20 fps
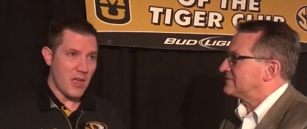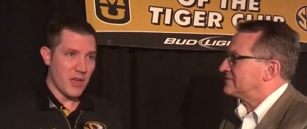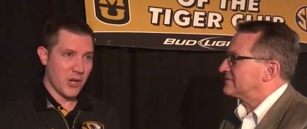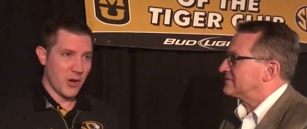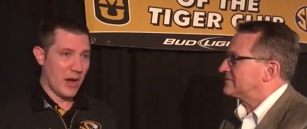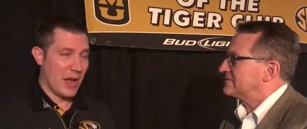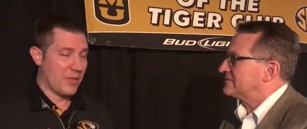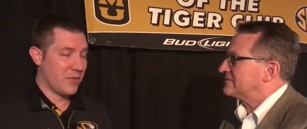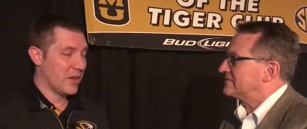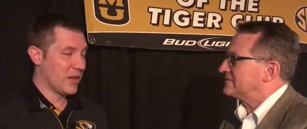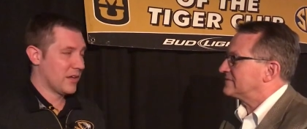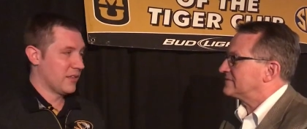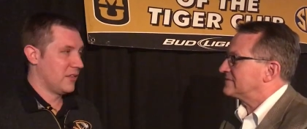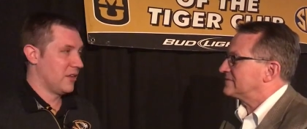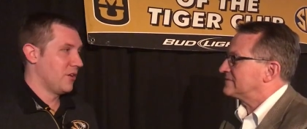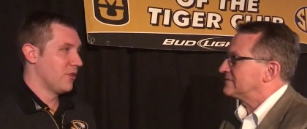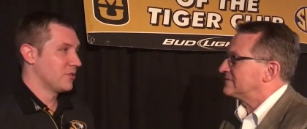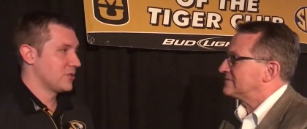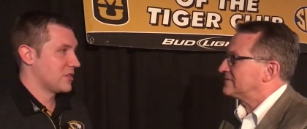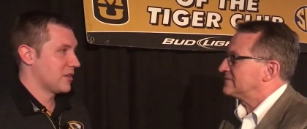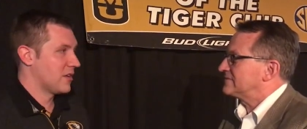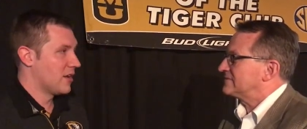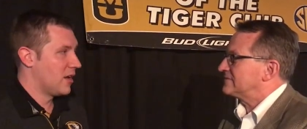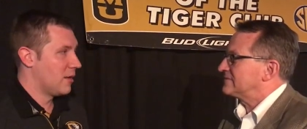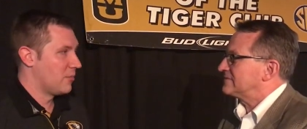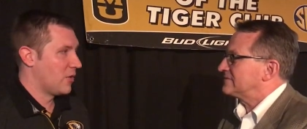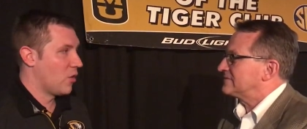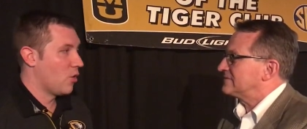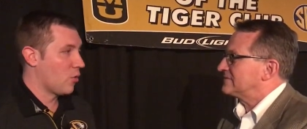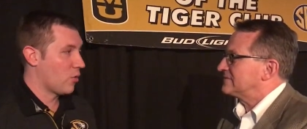Speaker 1: you know, I think in the years to
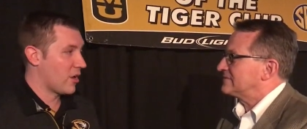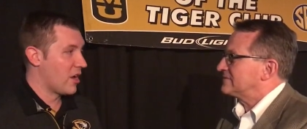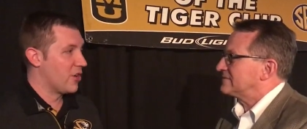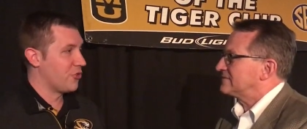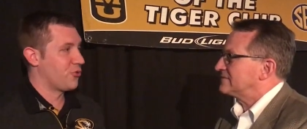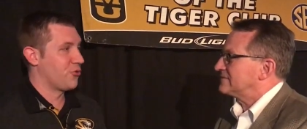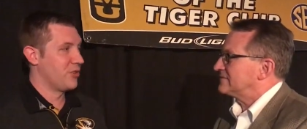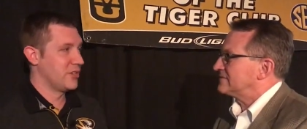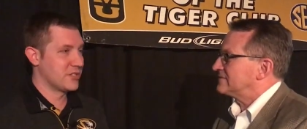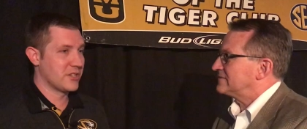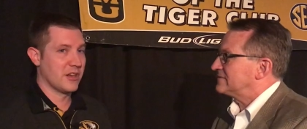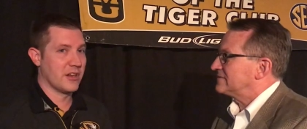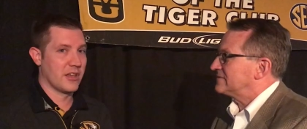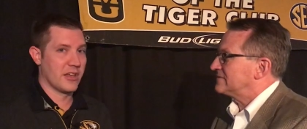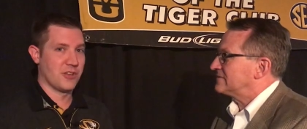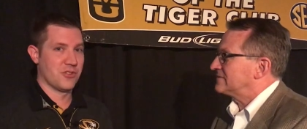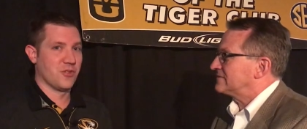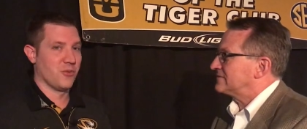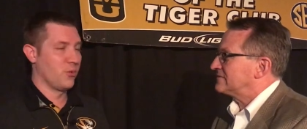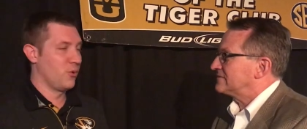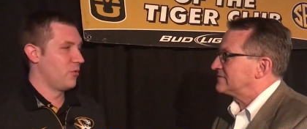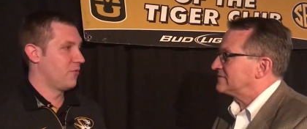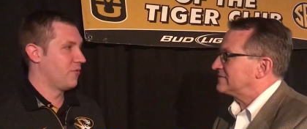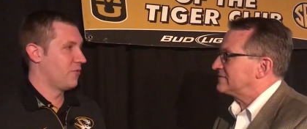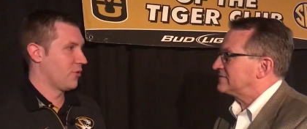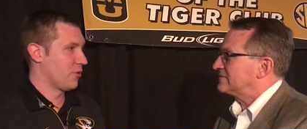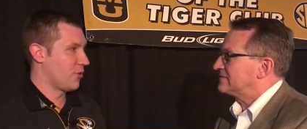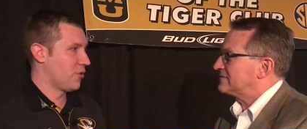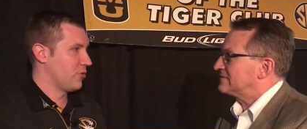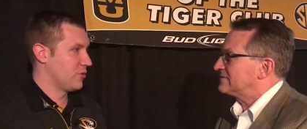come, the whole country is going to get to root
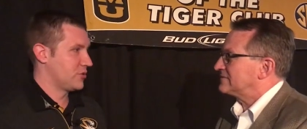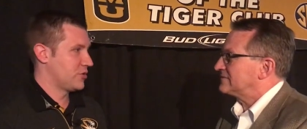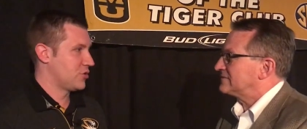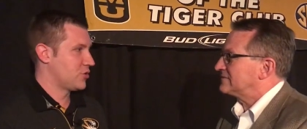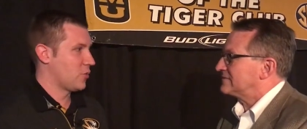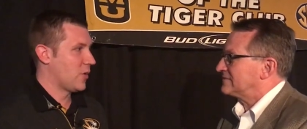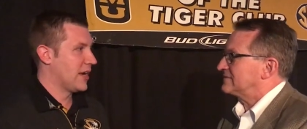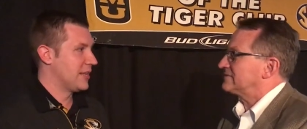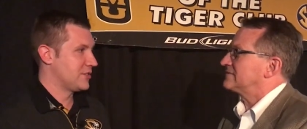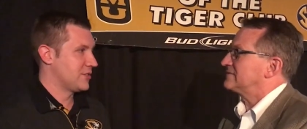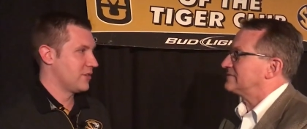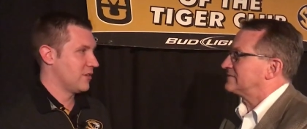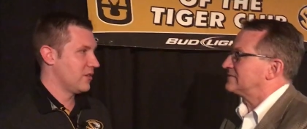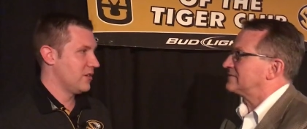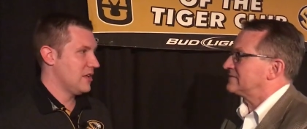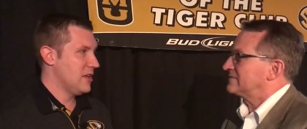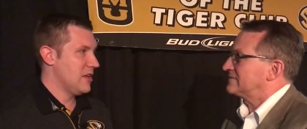for Karissa Schweizer